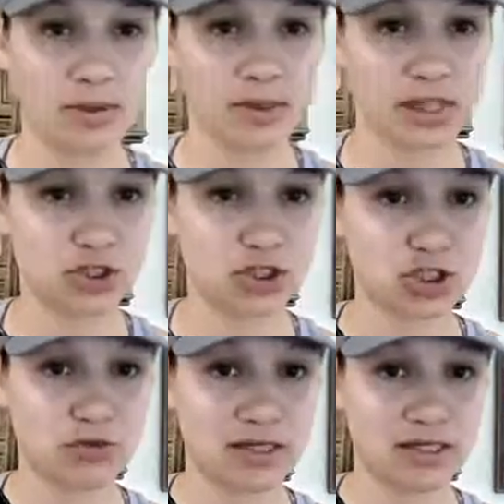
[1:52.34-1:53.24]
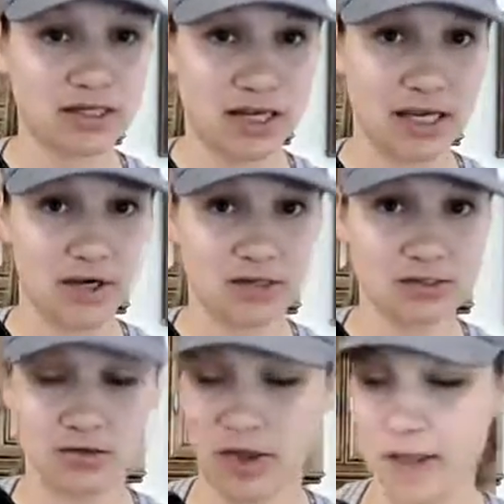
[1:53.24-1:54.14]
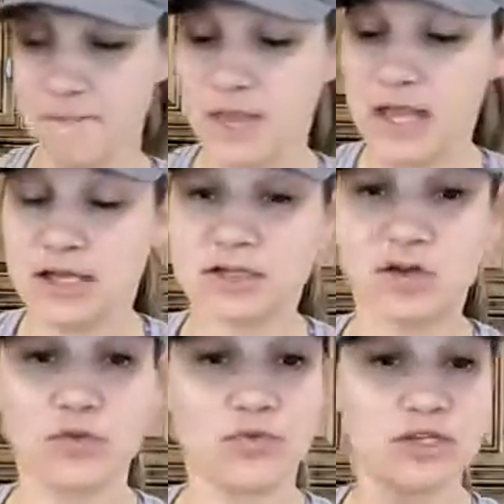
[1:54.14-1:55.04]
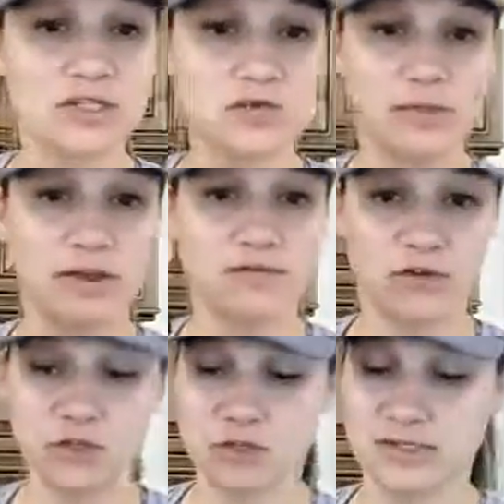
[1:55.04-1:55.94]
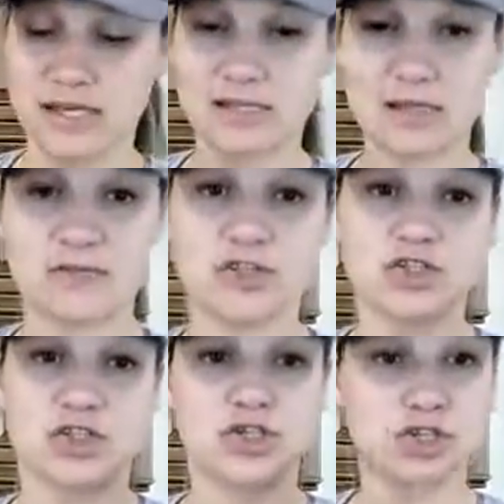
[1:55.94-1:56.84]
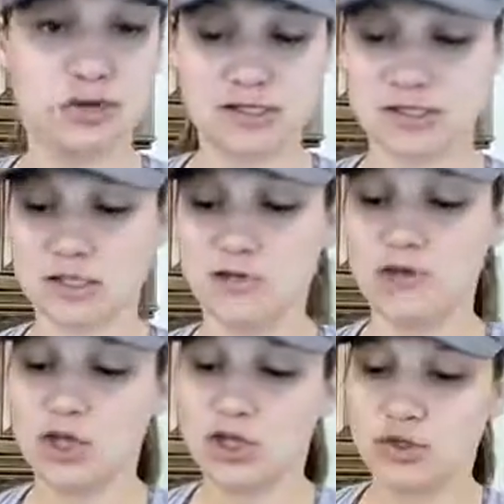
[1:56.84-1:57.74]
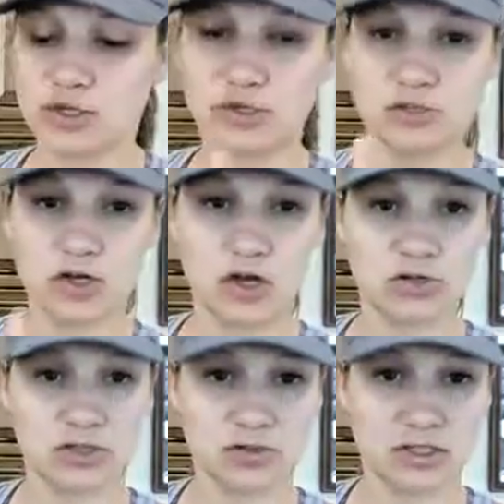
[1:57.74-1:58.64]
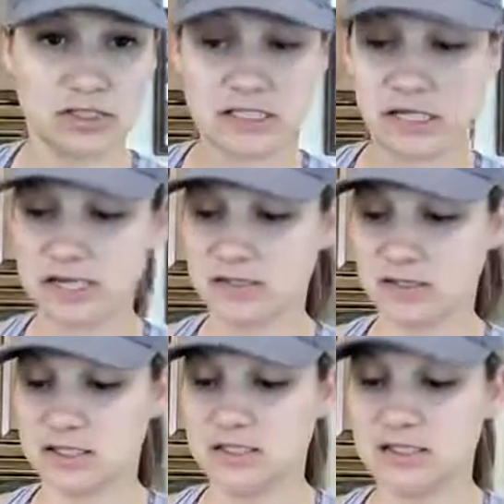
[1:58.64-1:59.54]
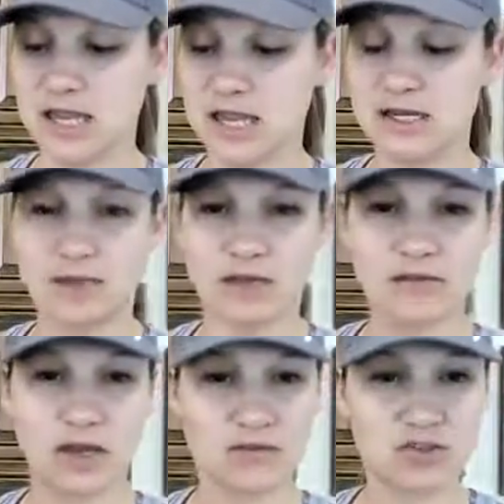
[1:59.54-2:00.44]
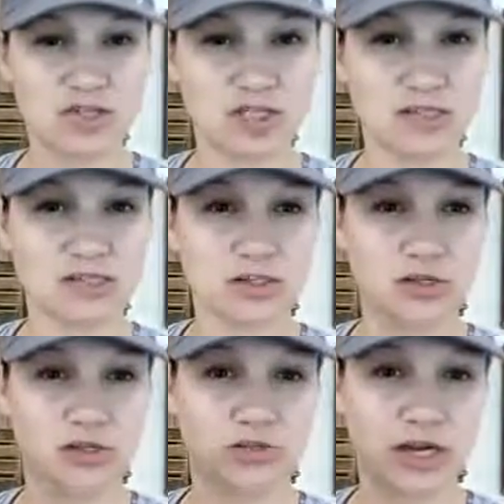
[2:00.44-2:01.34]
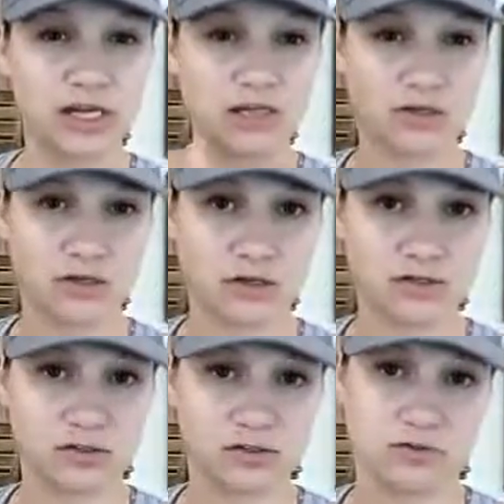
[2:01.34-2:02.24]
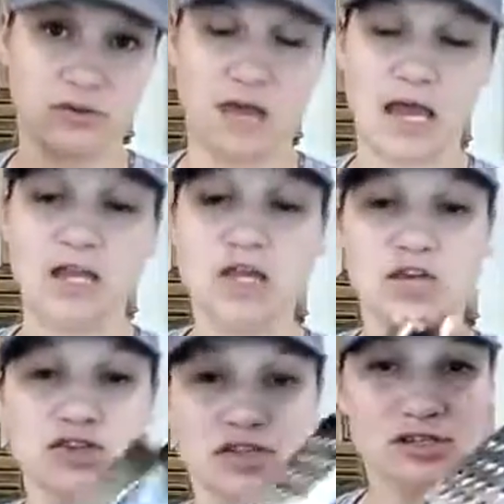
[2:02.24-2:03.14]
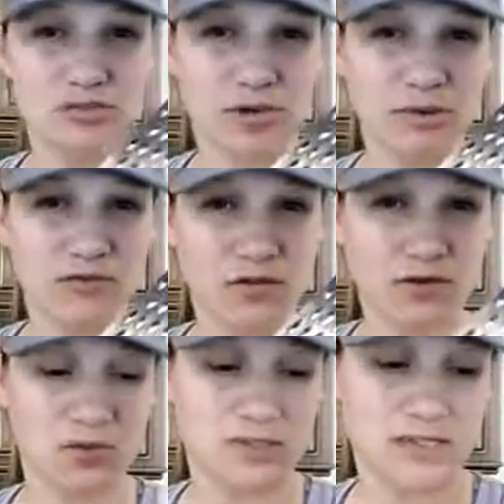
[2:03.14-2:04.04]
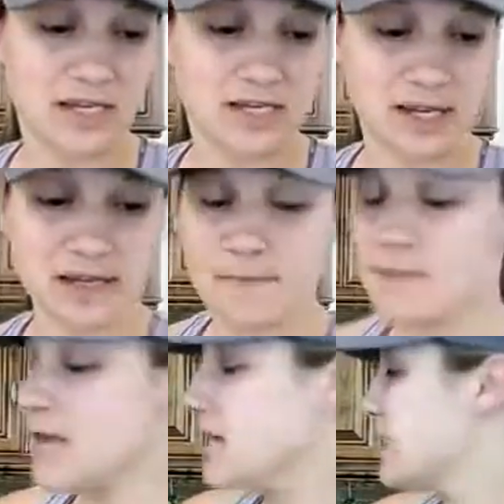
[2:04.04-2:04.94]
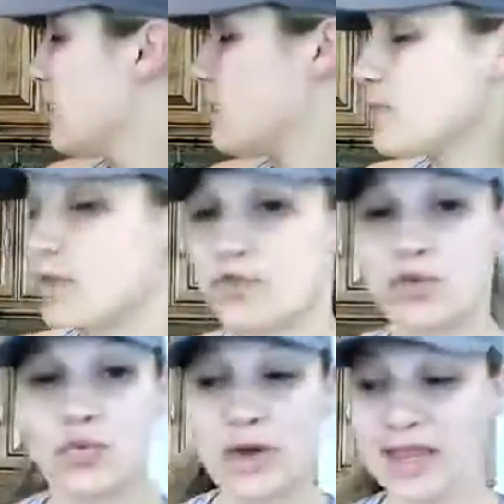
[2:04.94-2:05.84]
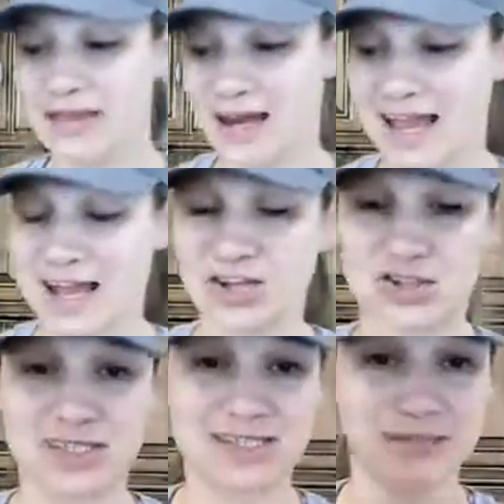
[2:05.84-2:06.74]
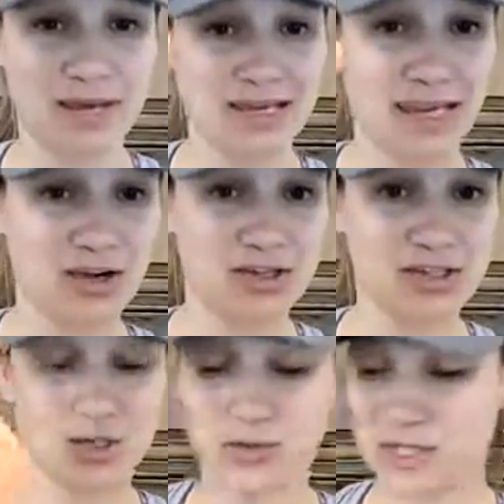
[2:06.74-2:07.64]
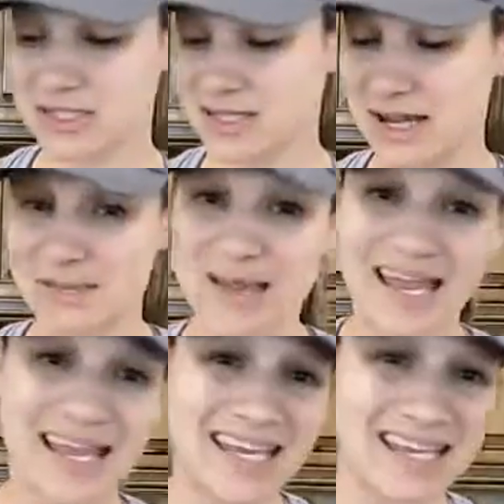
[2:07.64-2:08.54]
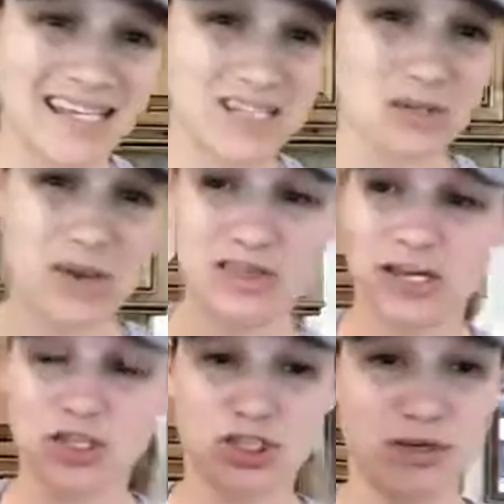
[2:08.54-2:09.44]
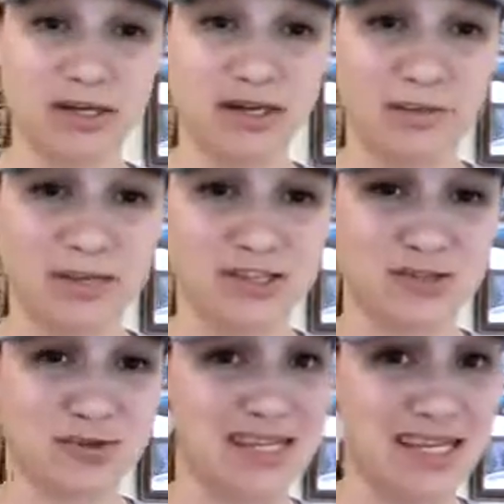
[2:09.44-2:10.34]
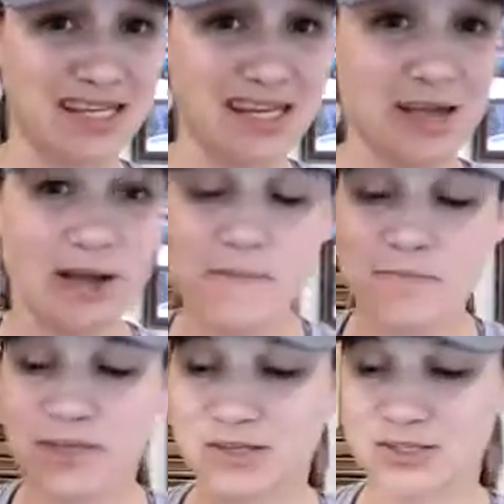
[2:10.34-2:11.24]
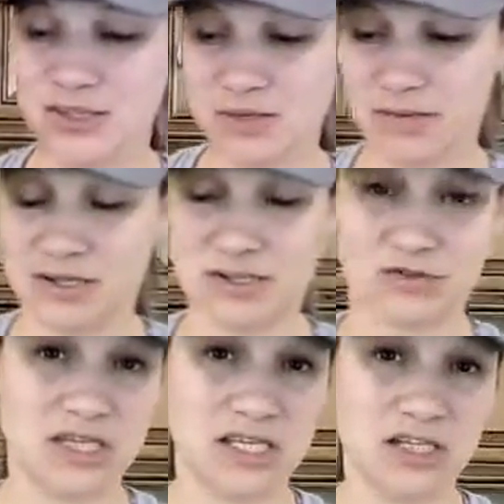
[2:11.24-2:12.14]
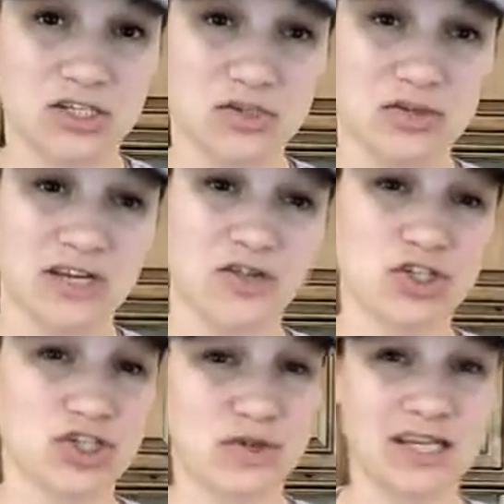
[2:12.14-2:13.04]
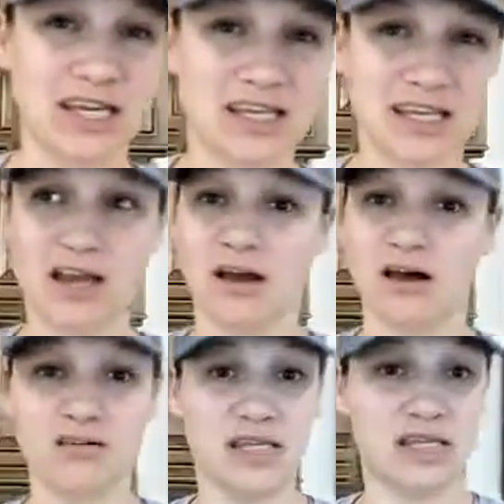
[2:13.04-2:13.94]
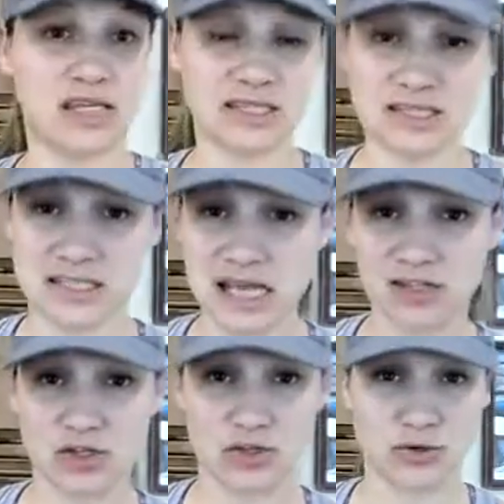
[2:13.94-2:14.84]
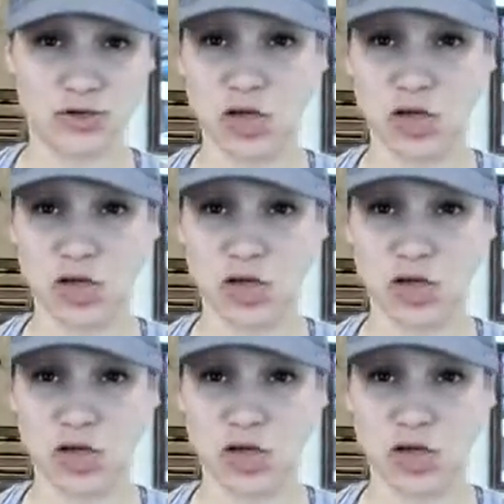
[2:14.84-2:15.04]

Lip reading: like shredded carrots, okay? So this is one of my first ones. I love this to shred stuff. You can use it also to slice on the side, and then if you have cheese that you're grating, you can also use it for that. So is one of my first ones that I like. Now, the way that I actually did my carrots though this time, and the way that I shredded up my zucchini, because there's something about zucchini too, that if it's shredded like that, I'll eat it in salads, I'll throw it in